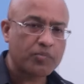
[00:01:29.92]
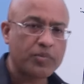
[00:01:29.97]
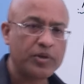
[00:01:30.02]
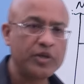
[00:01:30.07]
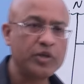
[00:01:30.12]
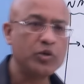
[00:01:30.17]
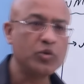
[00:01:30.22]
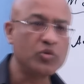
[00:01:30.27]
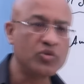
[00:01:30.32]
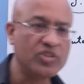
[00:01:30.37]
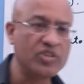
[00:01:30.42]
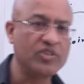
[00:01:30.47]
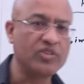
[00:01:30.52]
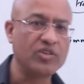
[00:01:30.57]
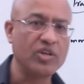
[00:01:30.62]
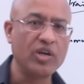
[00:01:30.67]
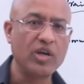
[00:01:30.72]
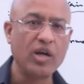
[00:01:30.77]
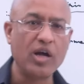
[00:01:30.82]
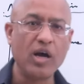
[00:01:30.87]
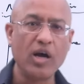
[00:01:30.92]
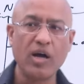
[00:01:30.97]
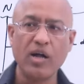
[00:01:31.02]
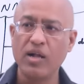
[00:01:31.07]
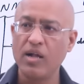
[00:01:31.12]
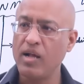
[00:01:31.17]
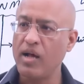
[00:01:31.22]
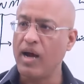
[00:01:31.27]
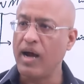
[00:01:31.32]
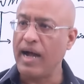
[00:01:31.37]
produces
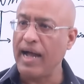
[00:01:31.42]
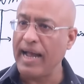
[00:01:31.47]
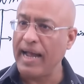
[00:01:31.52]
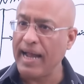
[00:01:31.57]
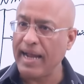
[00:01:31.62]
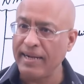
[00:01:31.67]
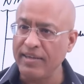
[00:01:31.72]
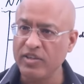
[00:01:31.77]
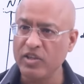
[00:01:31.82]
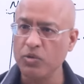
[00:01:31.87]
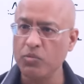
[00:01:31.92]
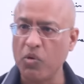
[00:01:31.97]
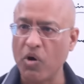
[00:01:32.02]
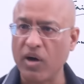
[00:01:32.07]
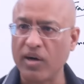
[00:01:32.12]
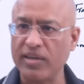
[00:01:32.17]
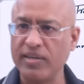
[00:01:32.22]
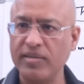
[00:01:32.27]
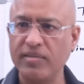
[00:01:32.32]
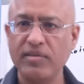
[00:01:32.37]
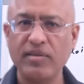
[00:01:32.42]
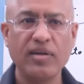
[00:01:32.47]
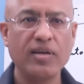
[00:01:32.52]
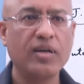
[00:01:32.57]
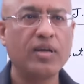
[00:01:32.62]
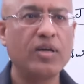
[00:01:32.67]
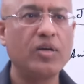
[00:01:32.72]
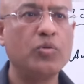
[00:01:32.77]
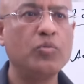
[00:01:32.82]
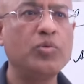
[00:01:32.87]
antibodies
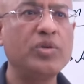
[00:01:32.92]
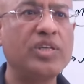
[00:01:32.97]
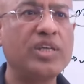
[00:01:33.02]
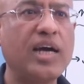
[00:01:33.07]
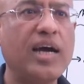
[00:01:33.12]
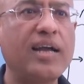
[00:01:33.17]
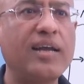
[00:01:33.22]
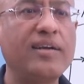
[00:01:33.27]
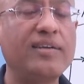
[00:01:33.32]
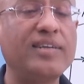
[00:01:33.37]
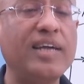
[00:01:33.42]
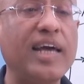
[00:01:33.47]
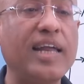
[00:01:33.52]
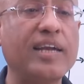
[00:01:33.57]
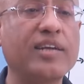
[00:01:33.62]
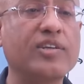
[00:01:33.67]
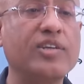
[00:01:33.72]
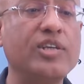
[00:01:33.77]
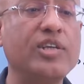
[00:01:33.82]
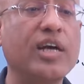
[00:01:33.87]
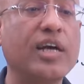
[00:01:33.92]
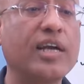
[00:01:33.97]
which are directed